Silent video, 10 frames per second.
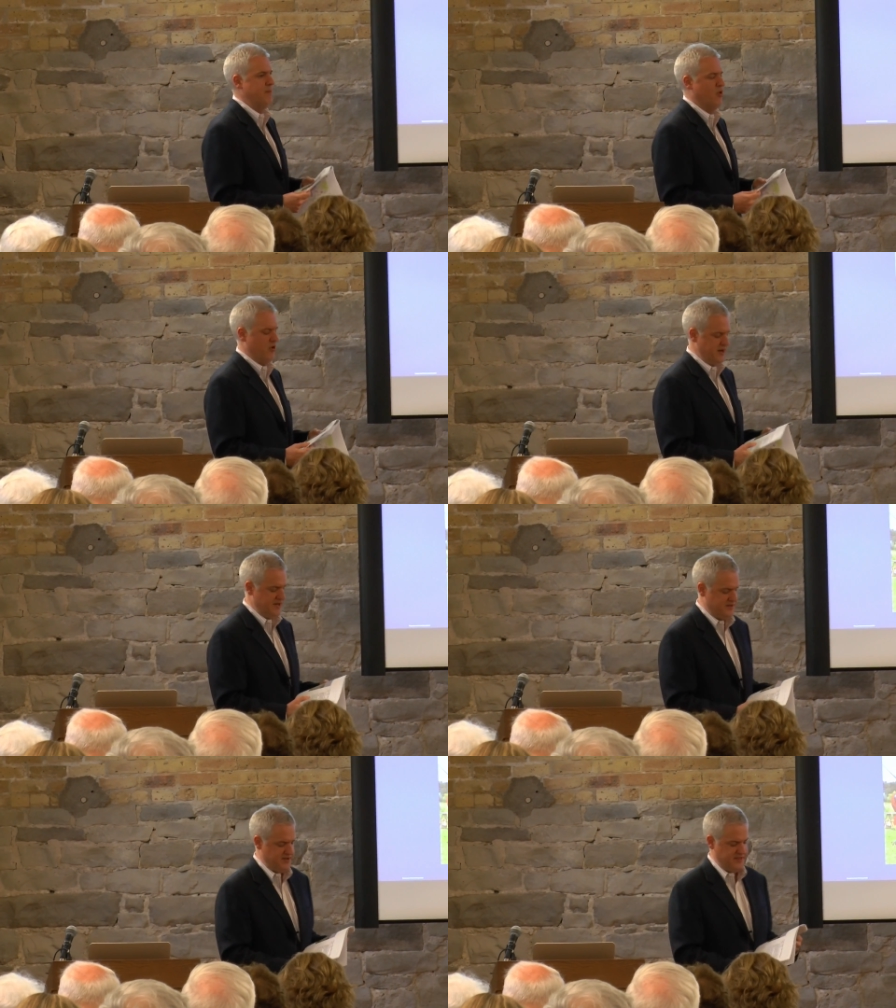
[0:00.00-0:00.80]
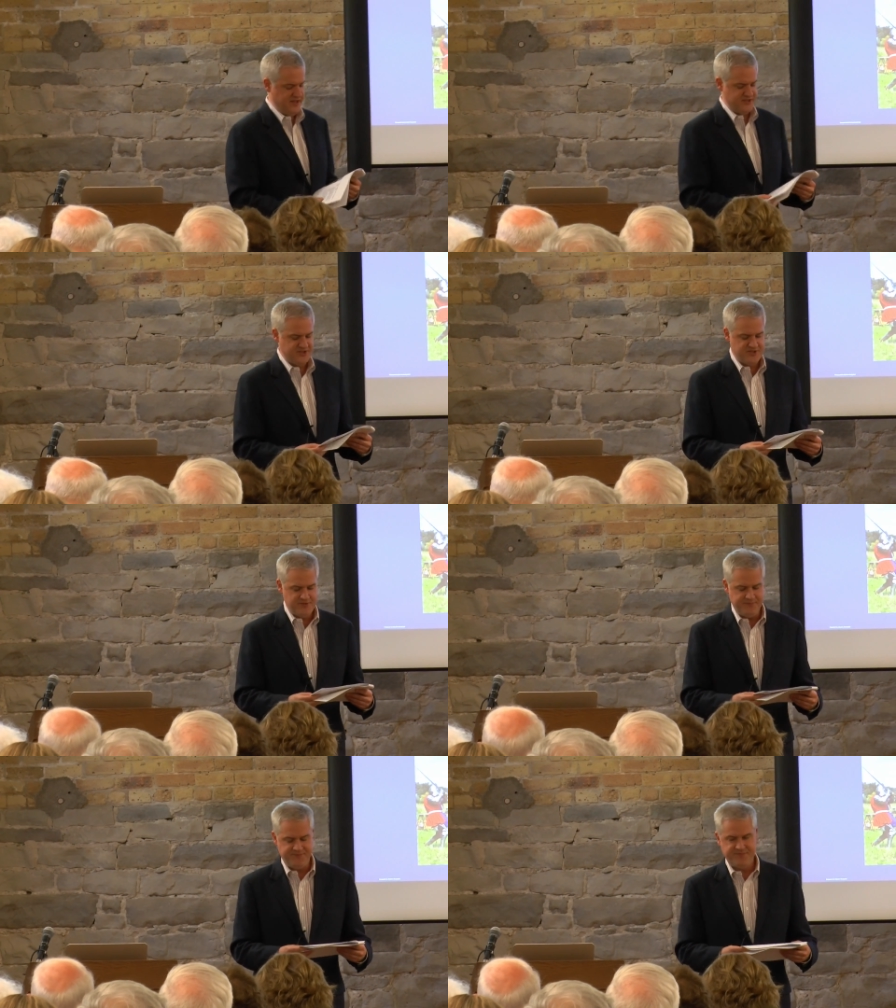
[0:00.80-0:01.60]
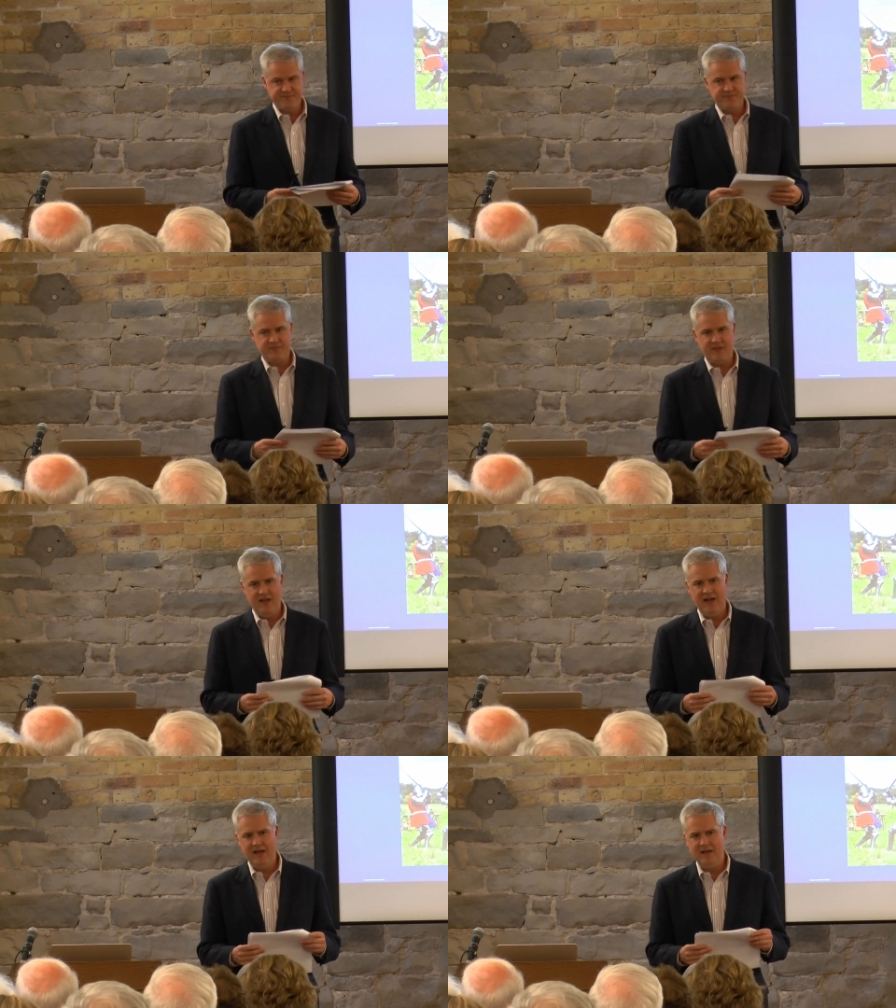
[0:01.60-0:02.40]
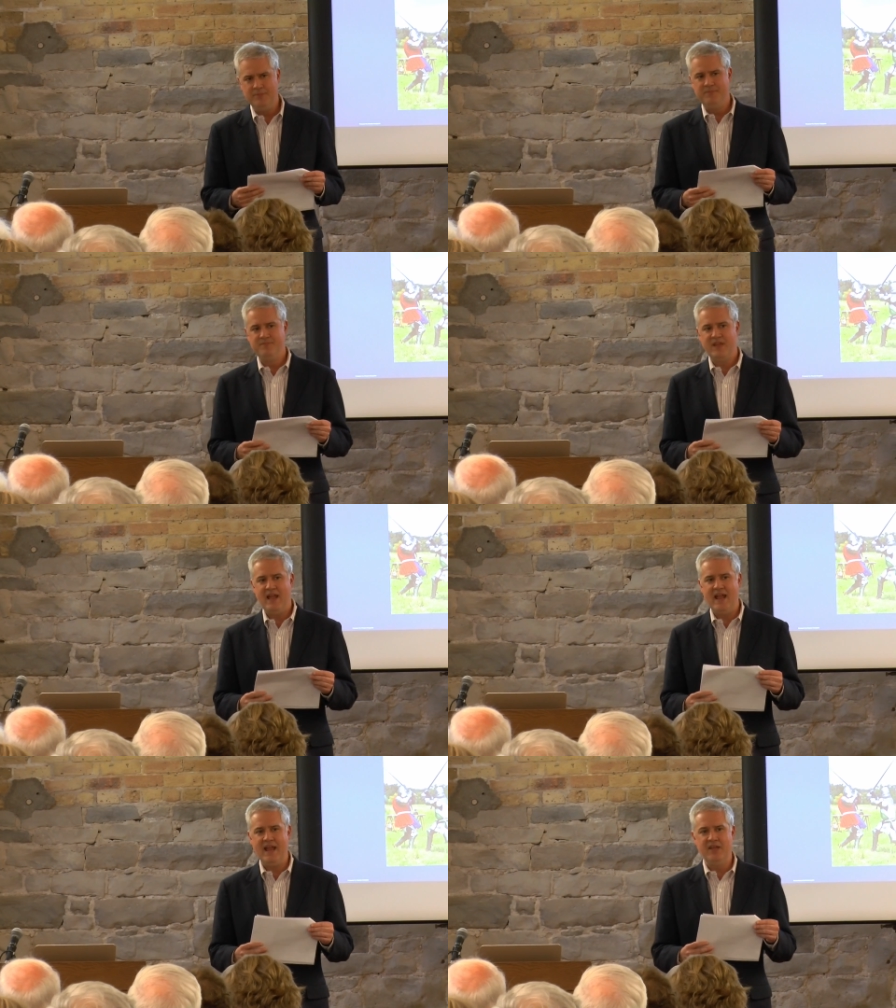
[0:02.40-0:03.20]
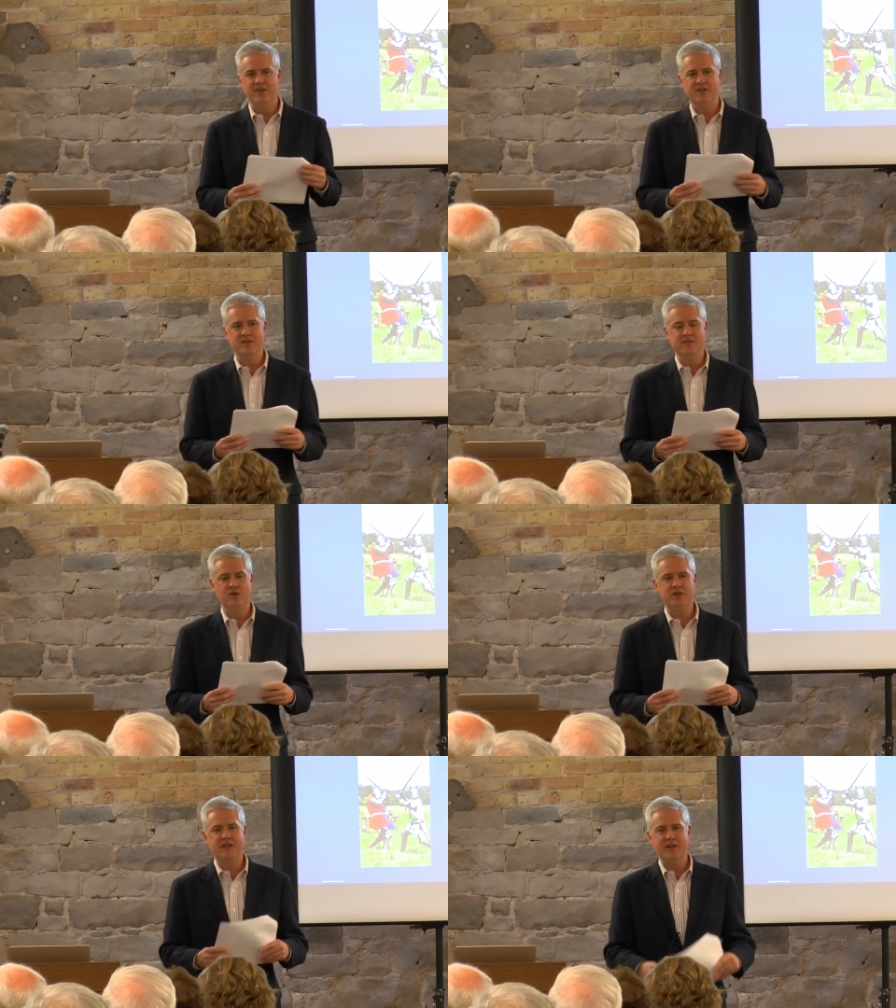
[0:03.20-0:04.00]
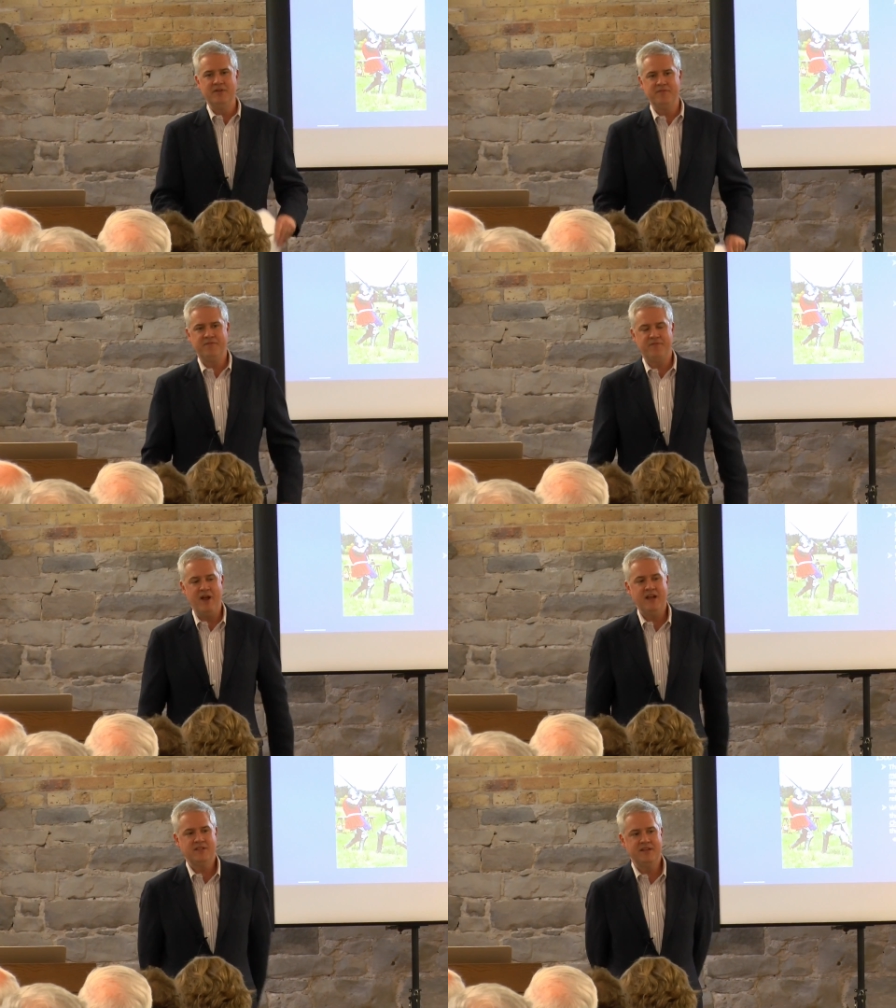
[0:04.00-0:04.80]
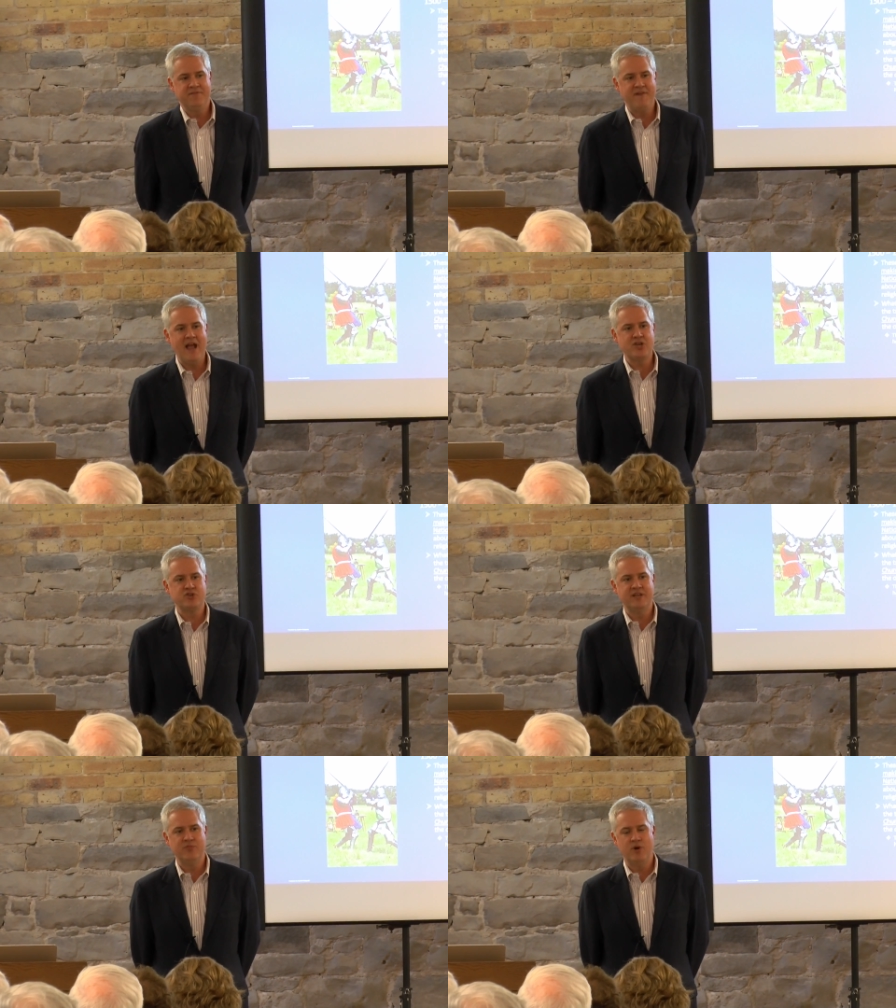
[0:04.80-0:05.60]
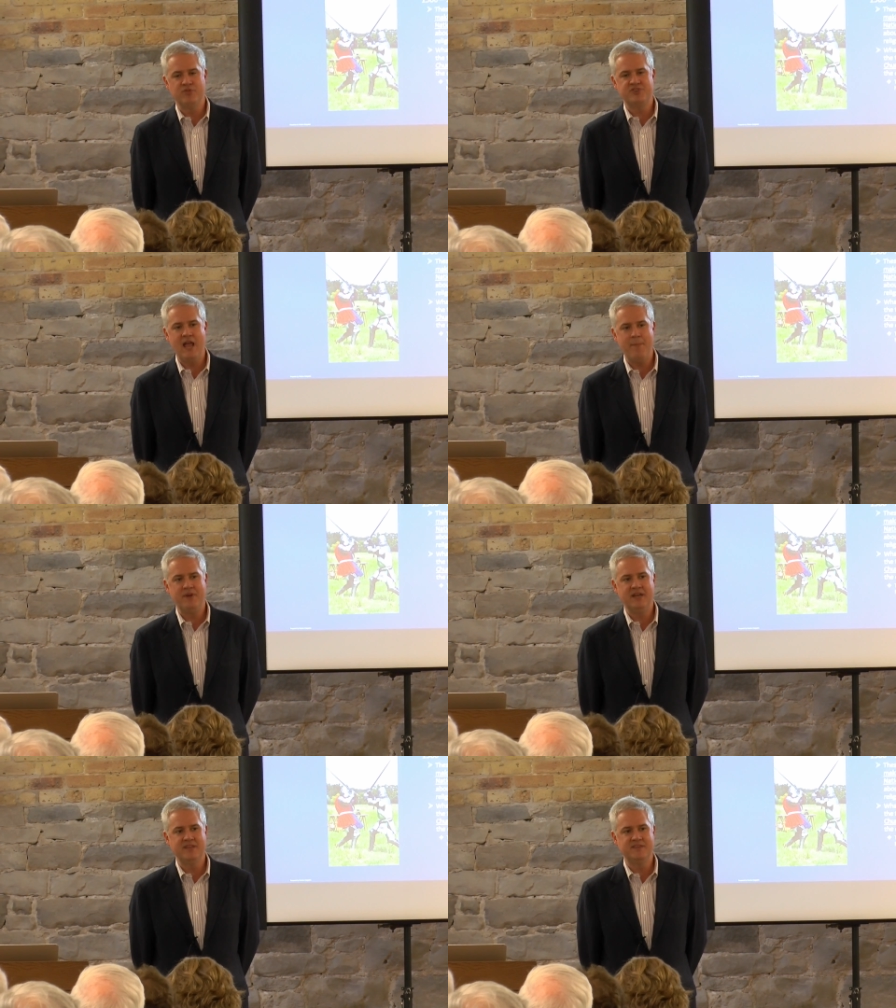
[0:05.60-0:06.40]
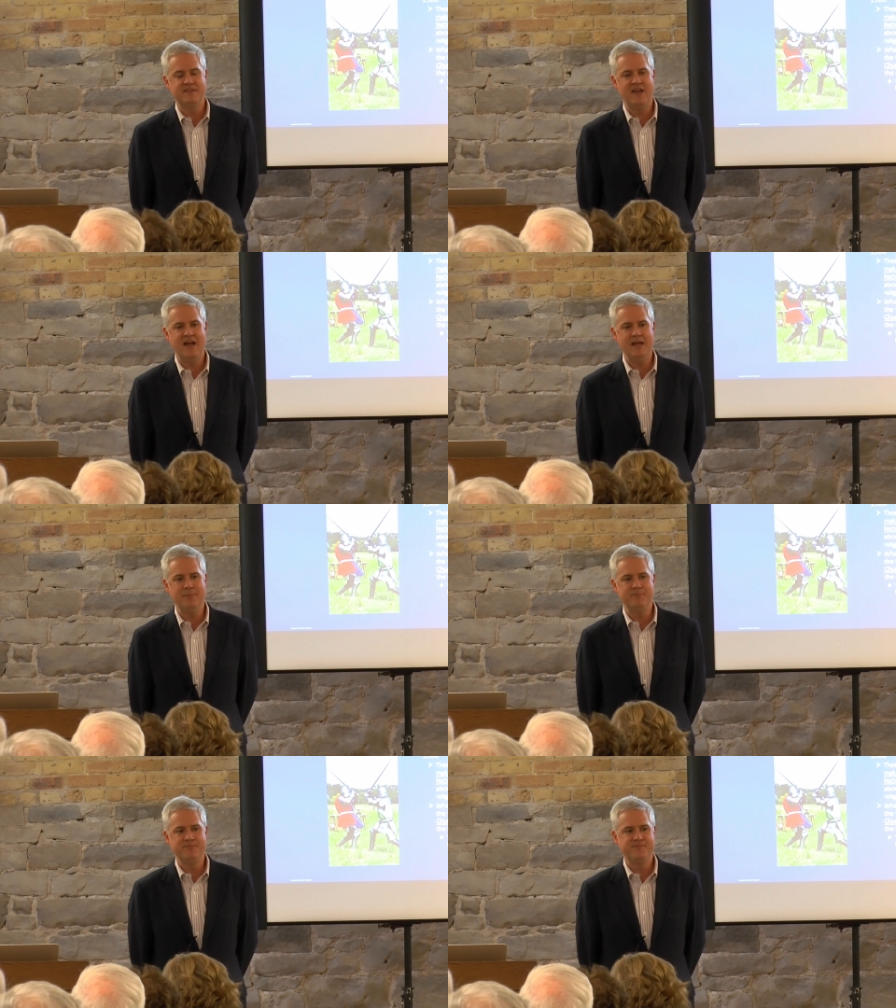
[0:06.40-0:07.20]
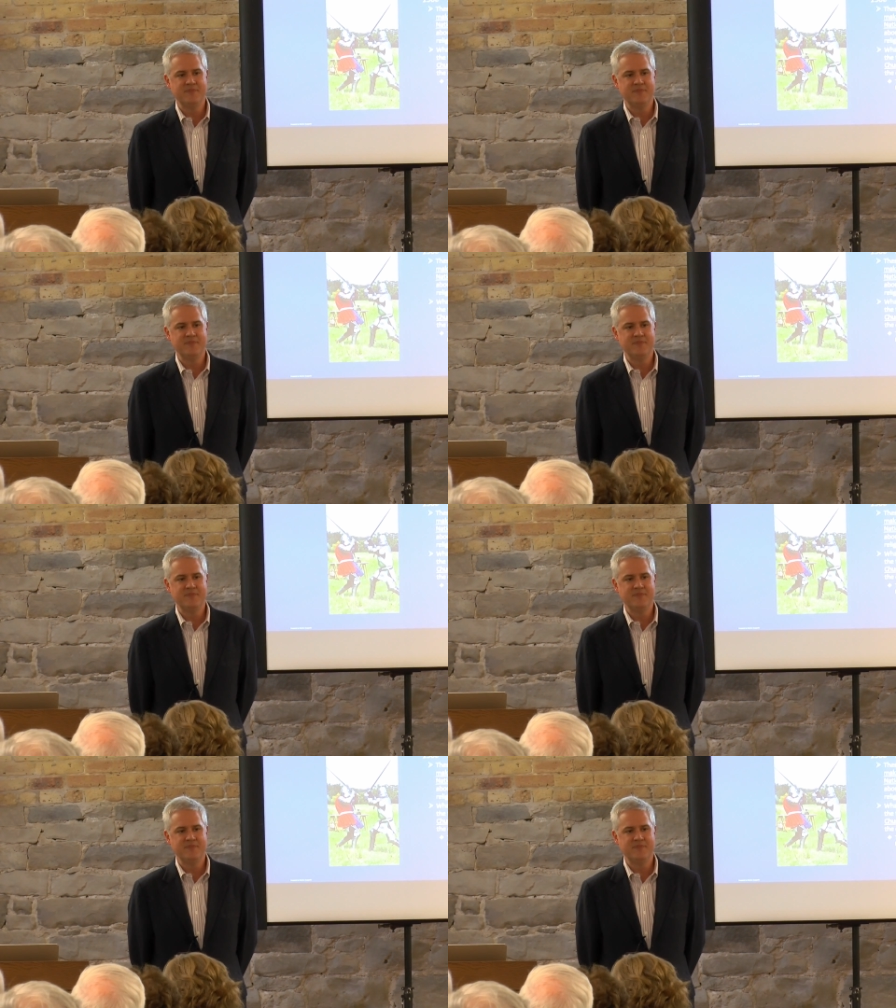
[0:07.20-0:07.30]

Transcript: and more into this uh, and look frankly, factually, of what was happening at the time,